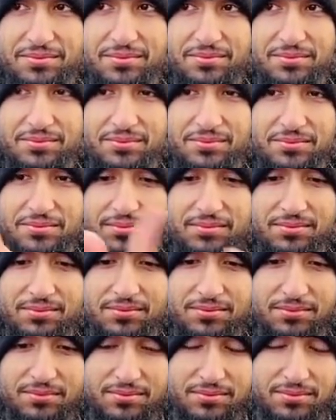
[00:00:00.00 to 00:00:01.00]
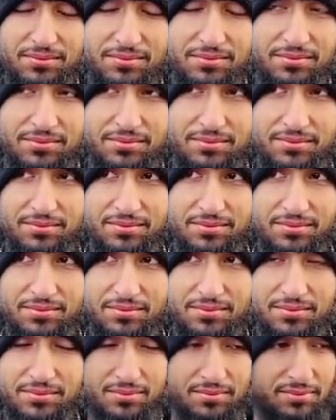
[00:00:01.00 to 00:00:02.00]

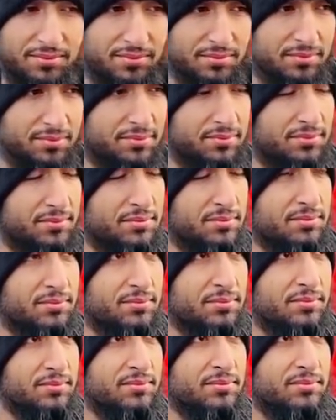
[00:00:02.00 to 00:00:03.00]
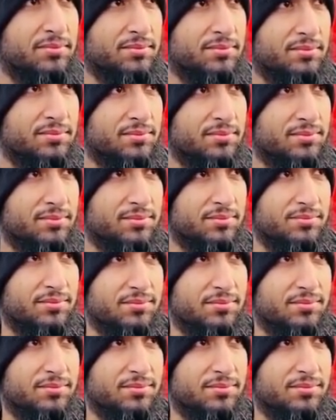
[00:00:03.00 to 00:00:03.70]
(silent)